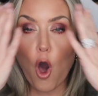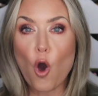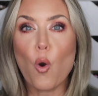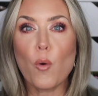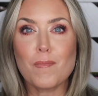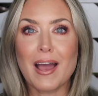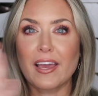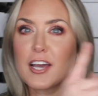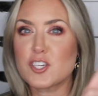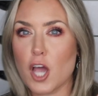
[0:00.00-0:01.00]
Oh my
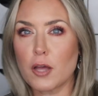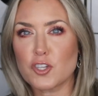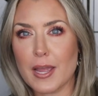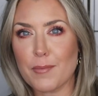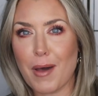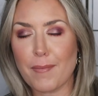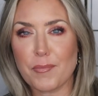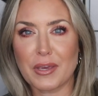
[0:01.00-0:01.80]
gosh, I'll try and pop a